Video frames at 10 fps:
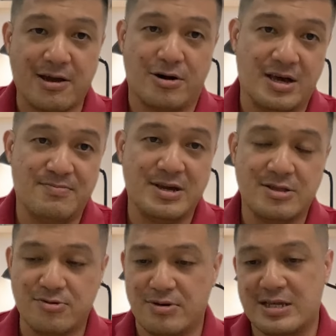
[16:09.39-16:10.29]
collaborate
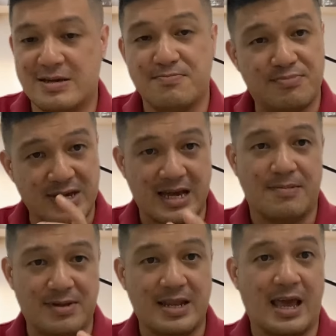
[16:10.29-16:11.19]
to actually bring
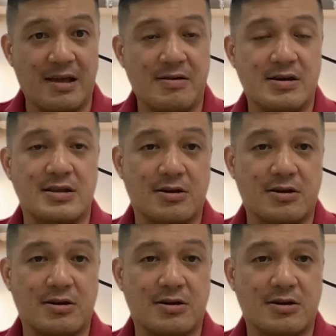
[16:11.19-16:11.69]
up that area,